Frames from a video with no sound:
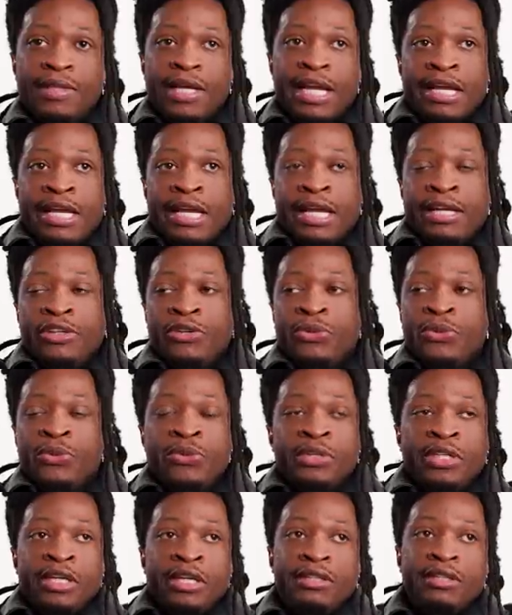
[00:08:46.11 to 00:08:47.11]
And then
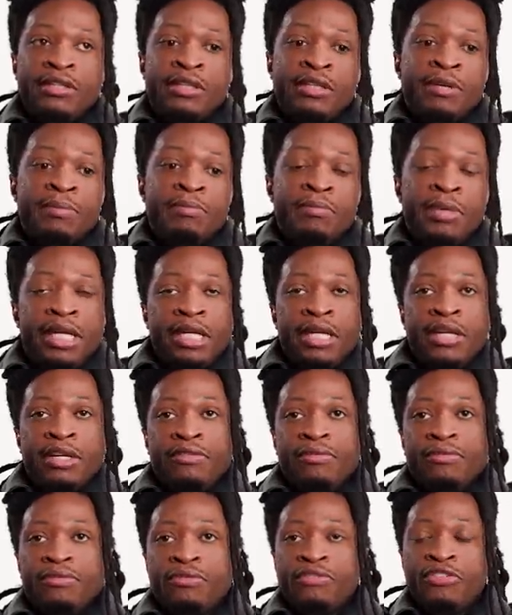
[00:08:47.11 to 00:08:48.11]
Google the
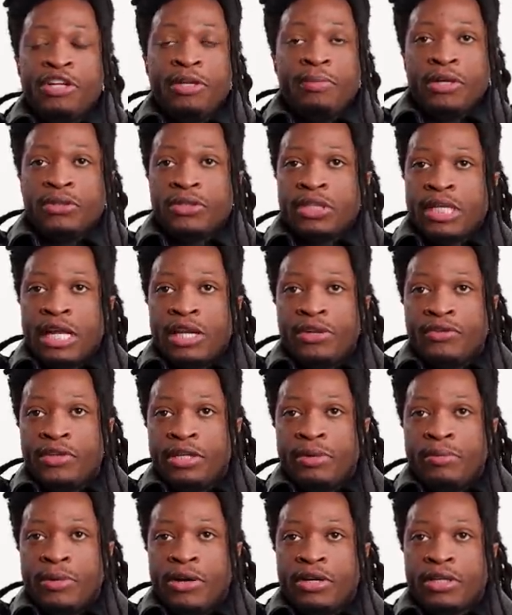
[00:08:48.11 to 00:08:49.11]
median female salary
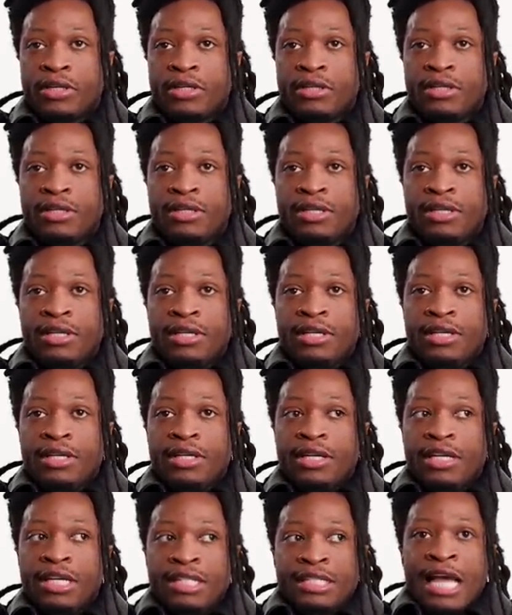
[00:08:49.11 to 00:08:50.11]
in America. Mm-hmm.
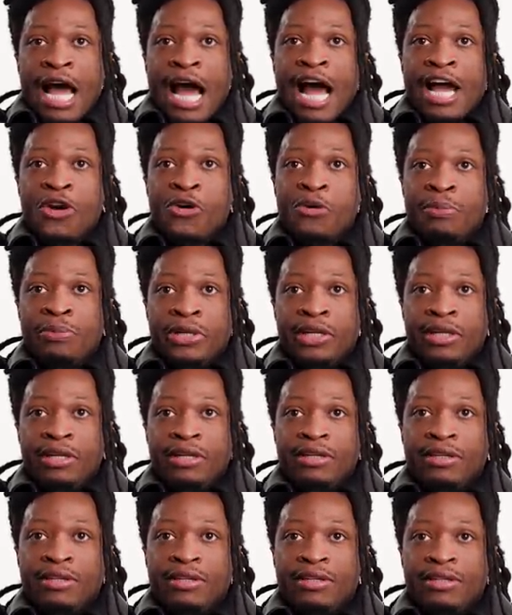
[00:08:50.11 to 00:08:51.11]
It's eye-opening.
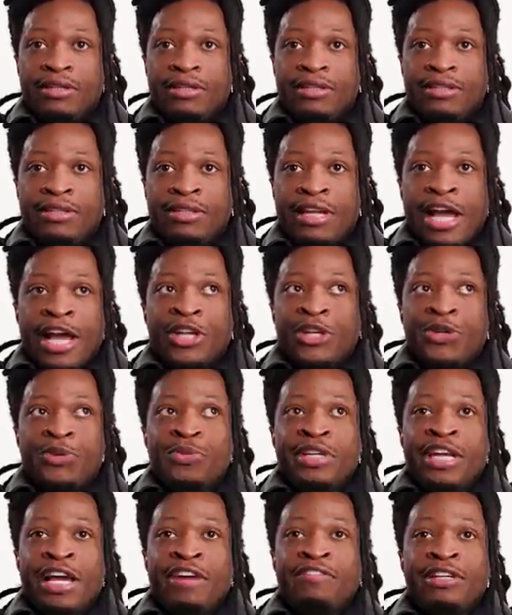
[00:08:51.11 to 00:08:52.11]
Mm-hmm. Like, you
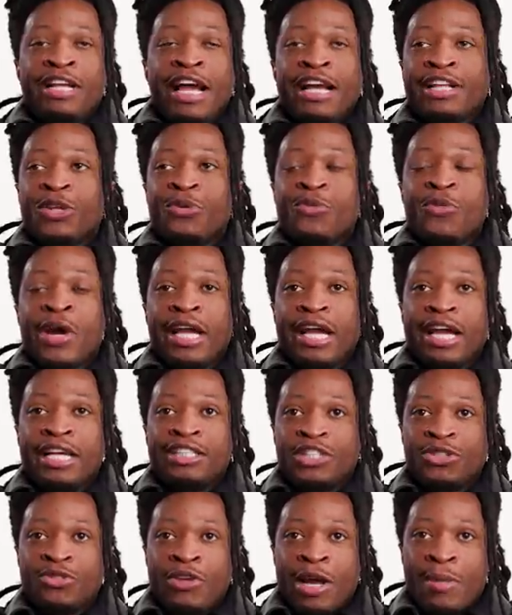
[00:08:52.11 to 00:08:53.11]
would never, like, the way
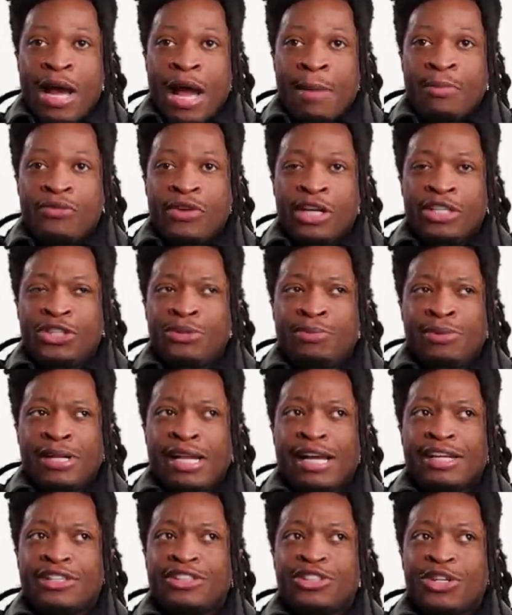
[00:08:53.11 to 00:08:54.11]
Instagram operates, you'd be
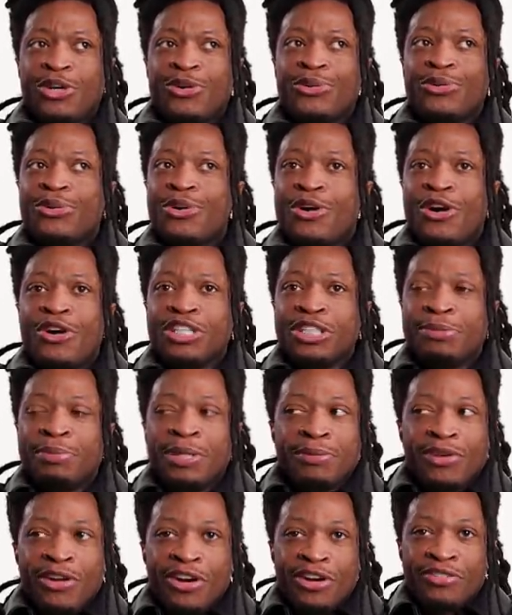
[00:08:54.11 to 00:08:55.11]
like, so all these
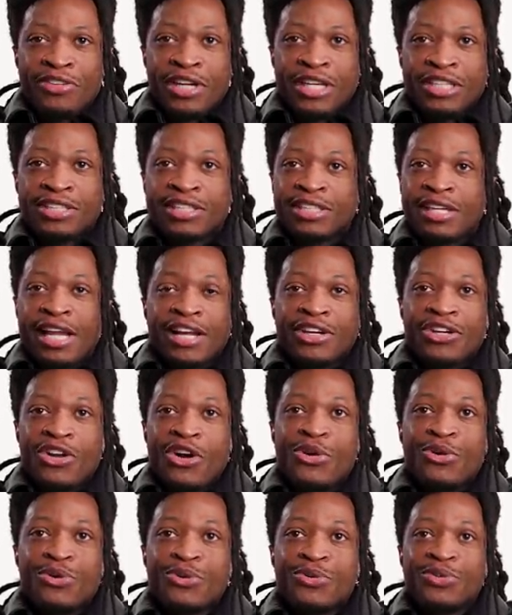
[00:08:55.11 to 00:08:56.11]
people aren't rich? Like,
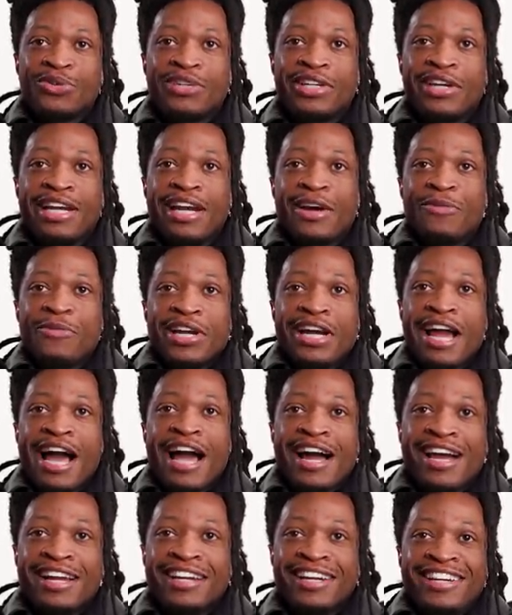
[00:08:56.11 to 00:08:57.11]
no, we're
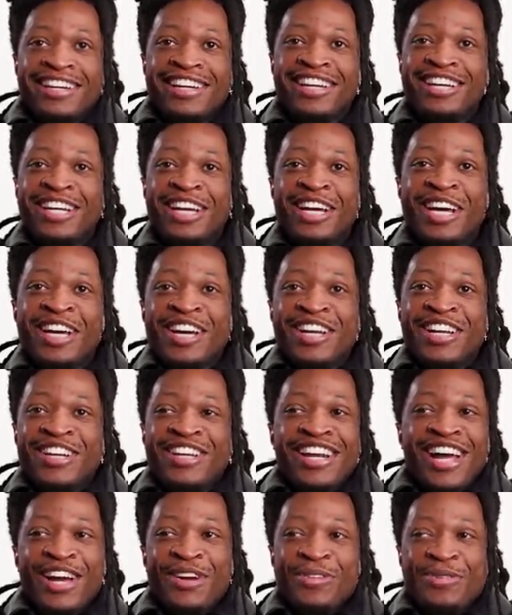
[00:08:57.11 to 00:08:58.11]
not.
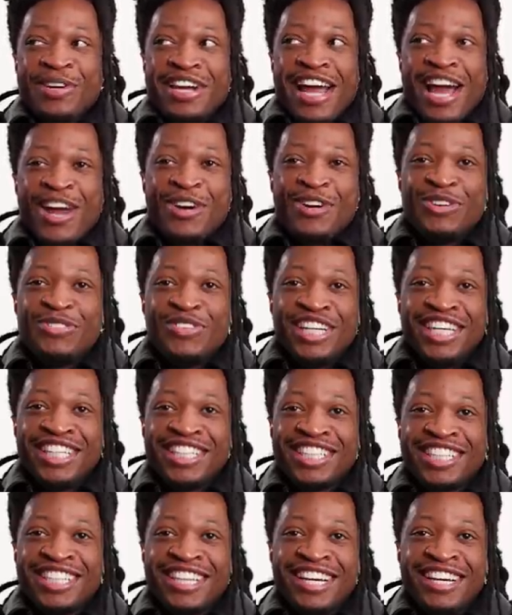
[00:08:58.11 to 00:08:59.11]
Like, we're not all
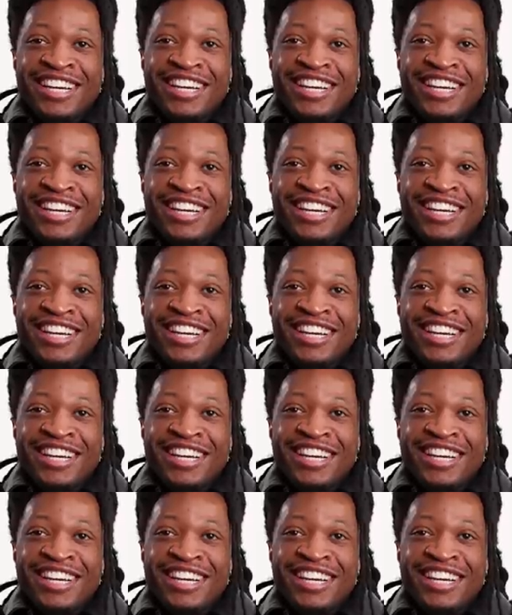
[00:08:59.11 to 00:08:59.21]
rich.